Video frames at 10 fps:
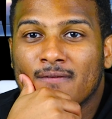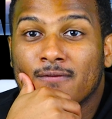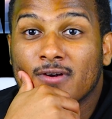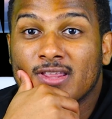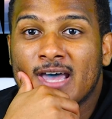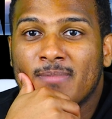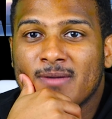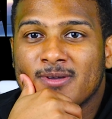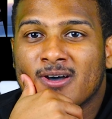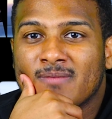for that
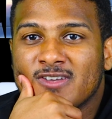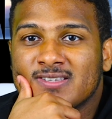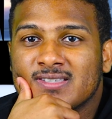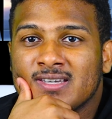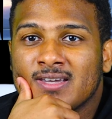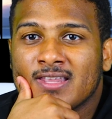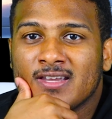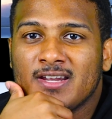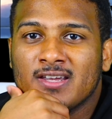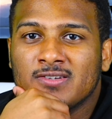baby, obviously. I
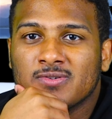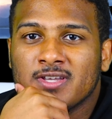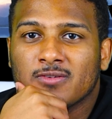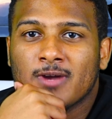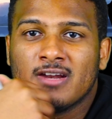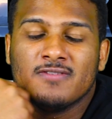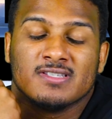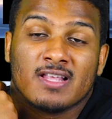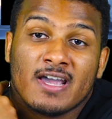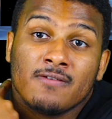think he enjoyed the ride of
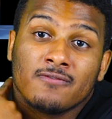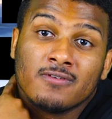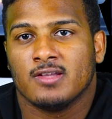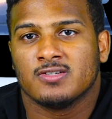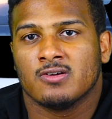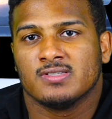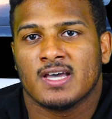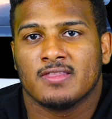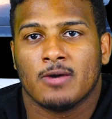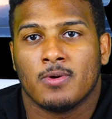his life. And it turns
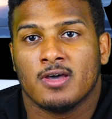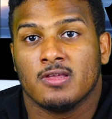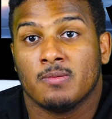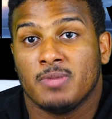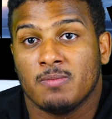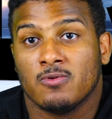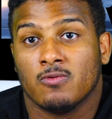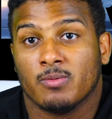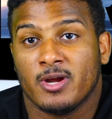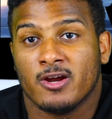out that one of the
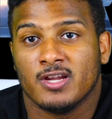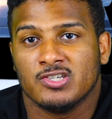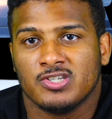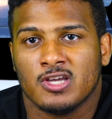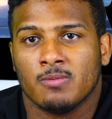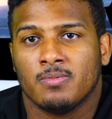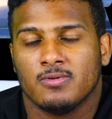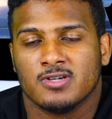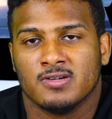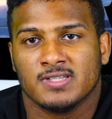people repairing his
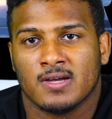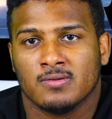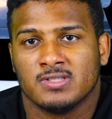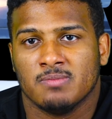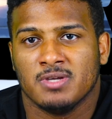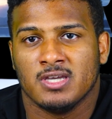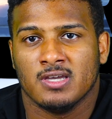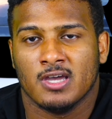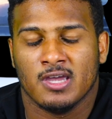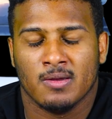ship turns out to
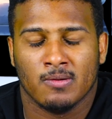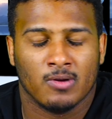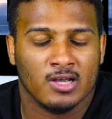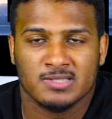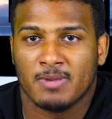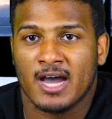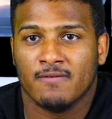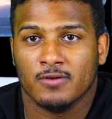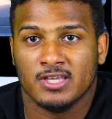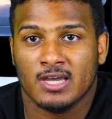be a
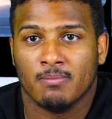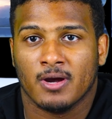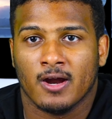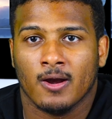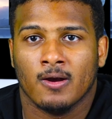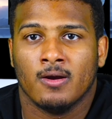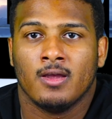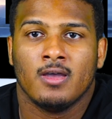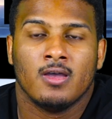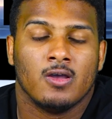spy for the Empire
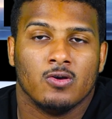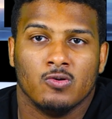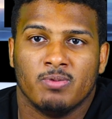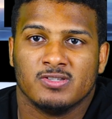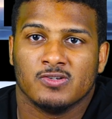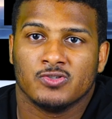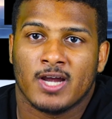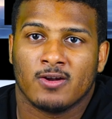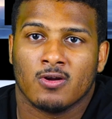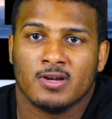who puts a
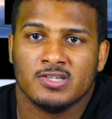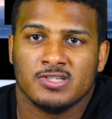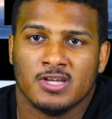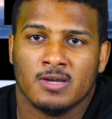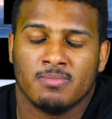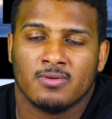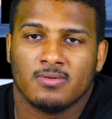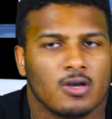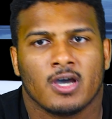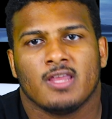tracker on his ship.
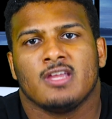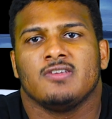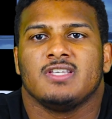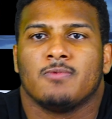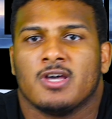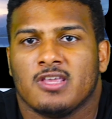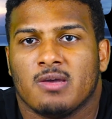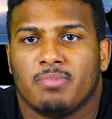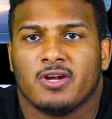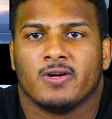Alright, then you see one of the
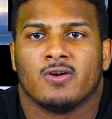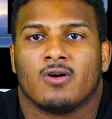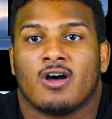Imperial